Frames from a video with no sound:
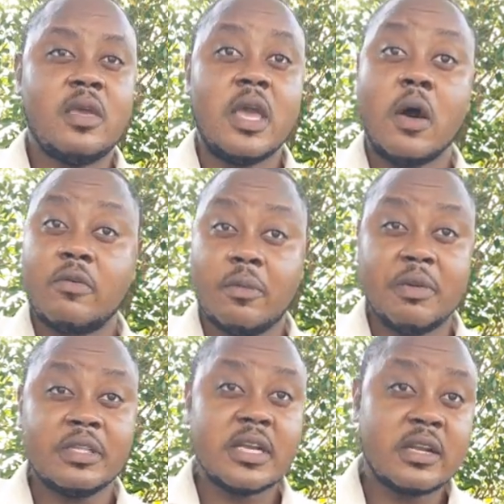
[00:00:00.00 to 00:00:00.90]
Yeah, I'll
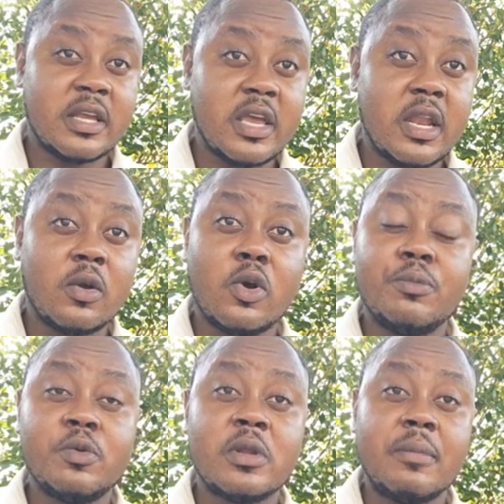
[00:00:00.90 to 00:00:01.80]
repeat that again,
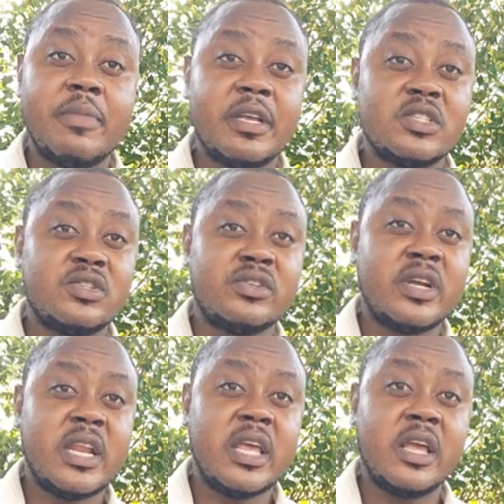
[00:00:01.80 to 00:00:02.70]
computer-based
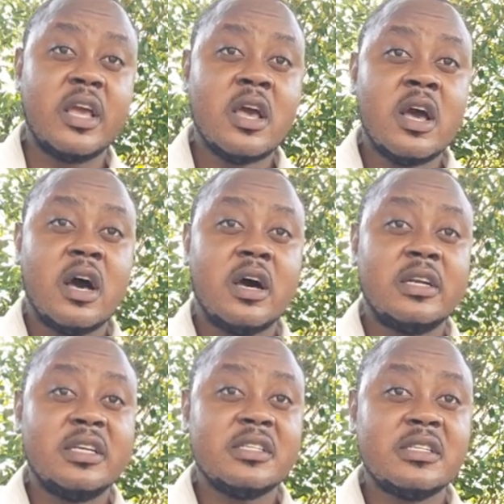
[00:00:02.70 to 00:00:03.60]
training.
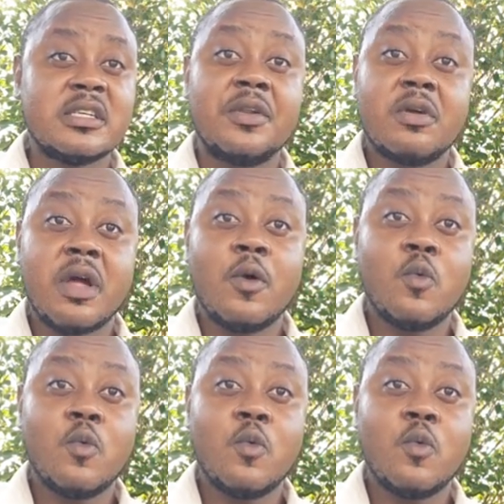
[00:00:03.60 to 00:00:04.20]
This is another